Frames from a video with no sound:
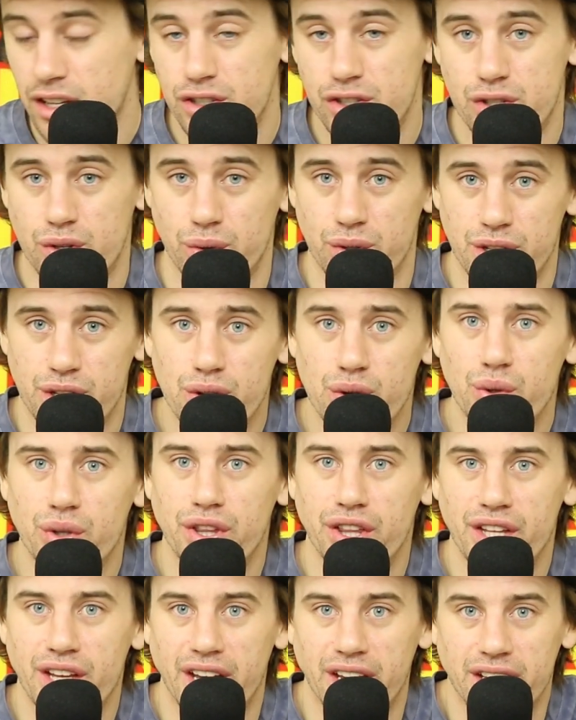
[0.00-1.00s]
So do you
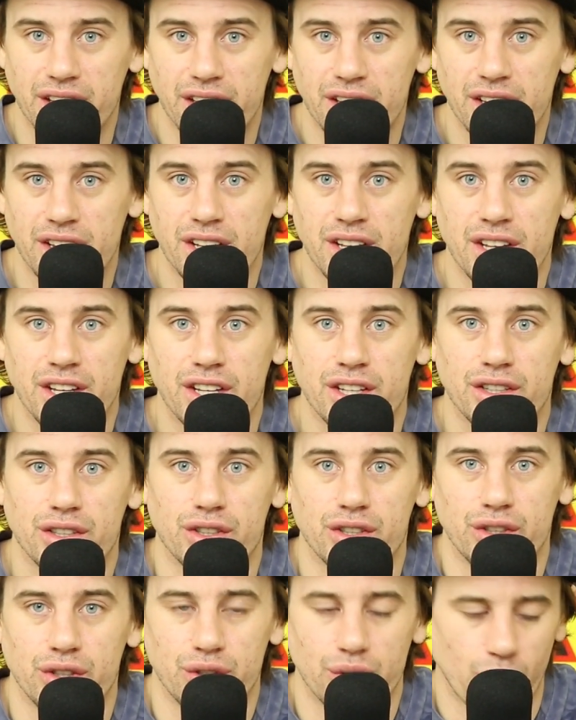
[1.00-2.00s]
think
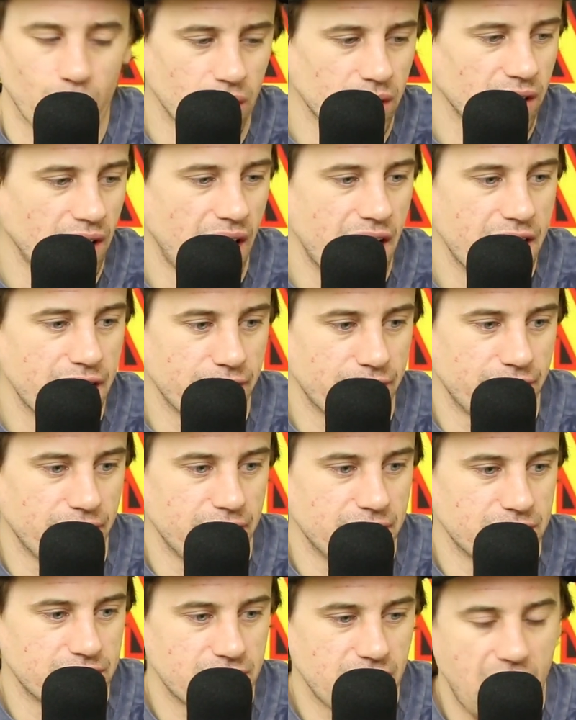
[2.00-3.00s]
your life
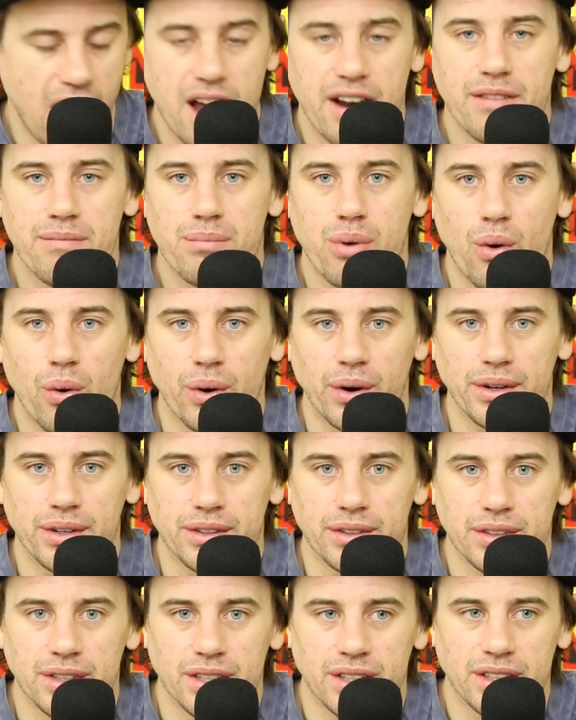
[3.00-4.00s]
is that
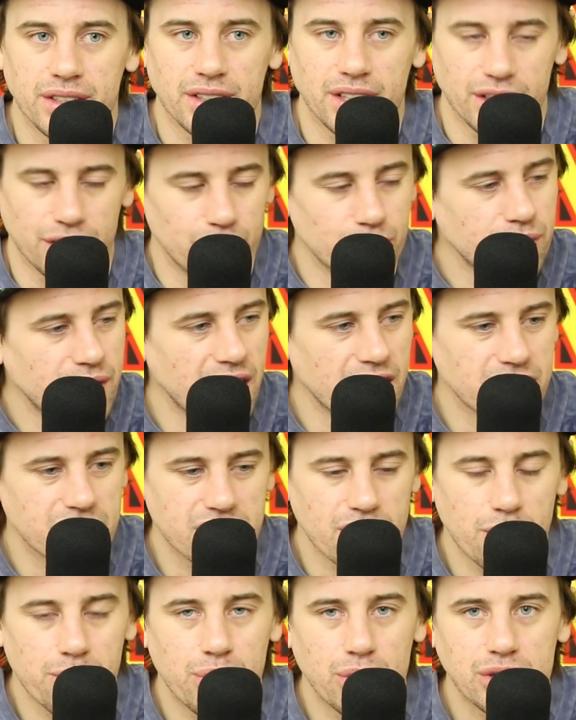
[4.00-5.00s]
important that you can't
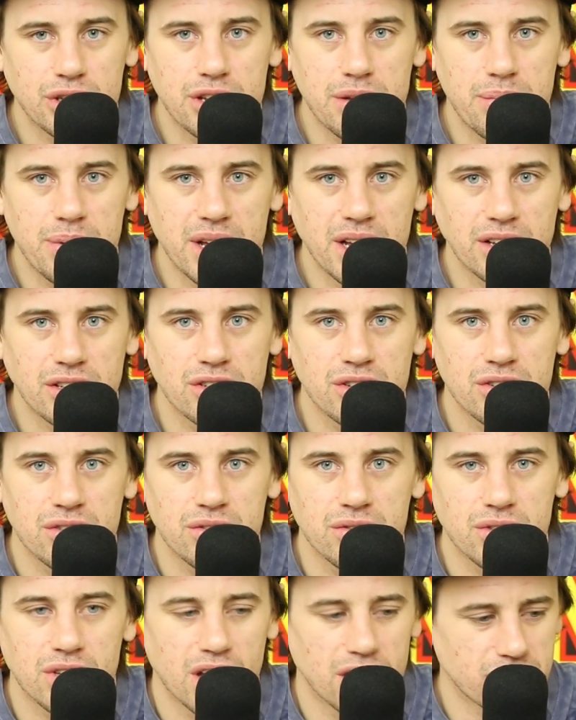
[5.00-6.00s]
sell pussy pics?
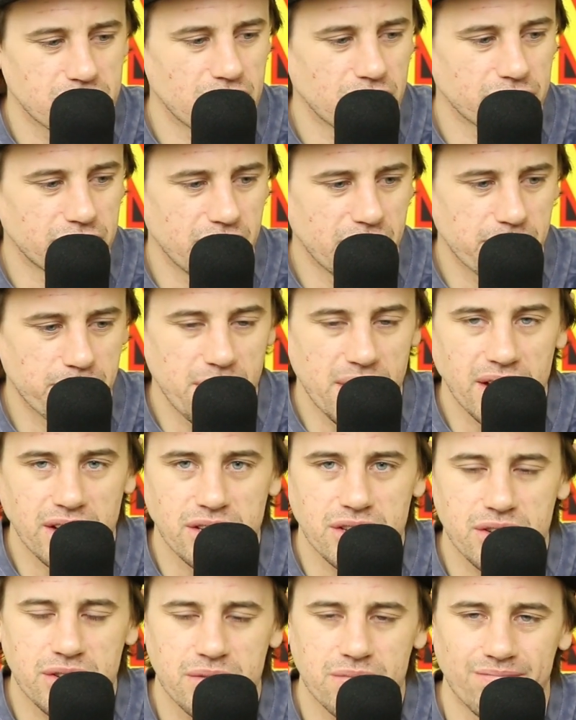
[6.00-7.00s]
Can't sell dick
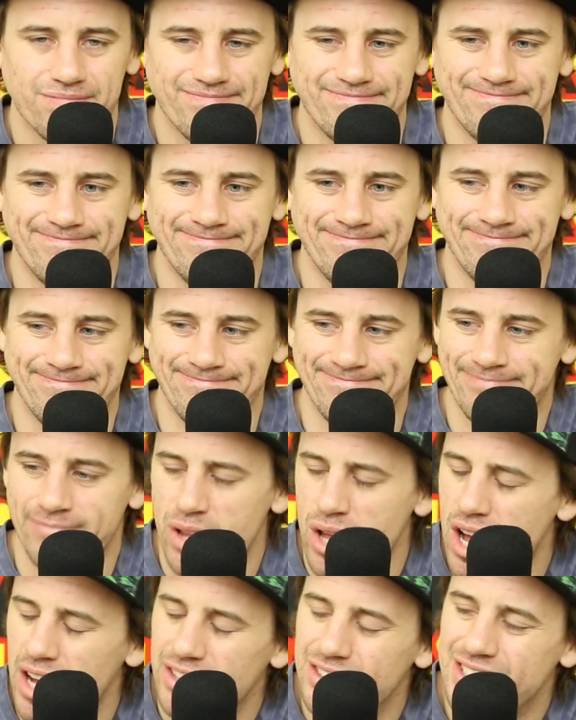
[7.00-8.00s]
pics?
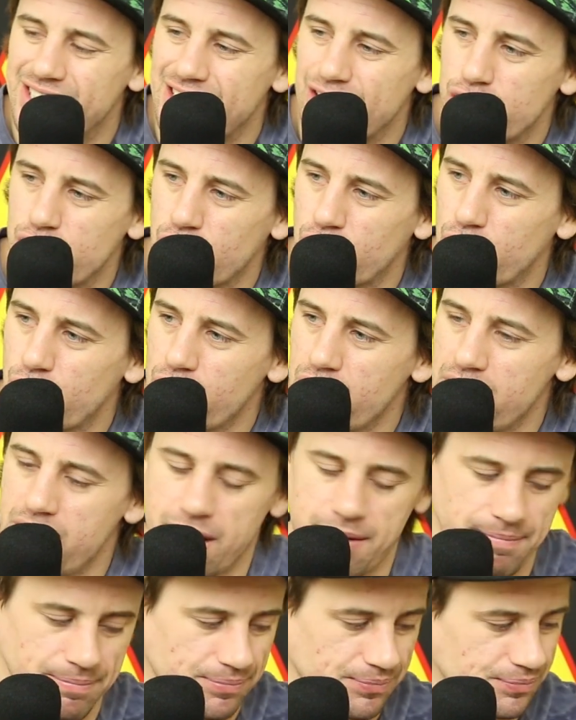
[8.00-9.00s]

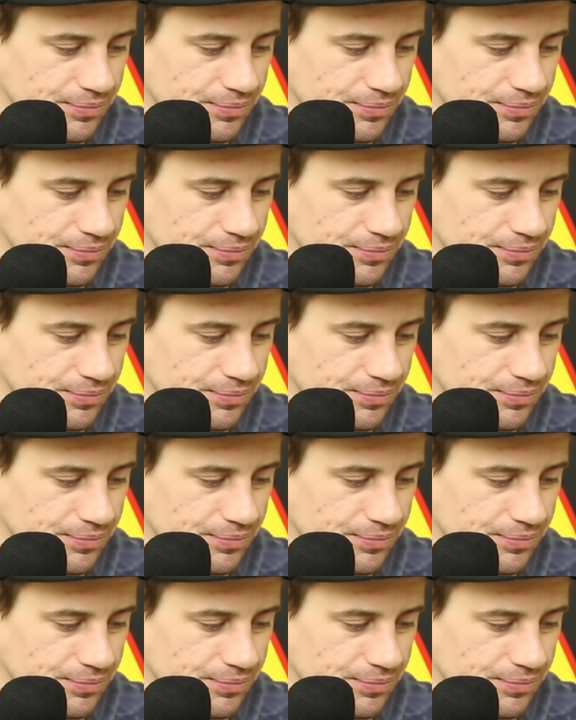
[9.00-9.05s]
Disagree.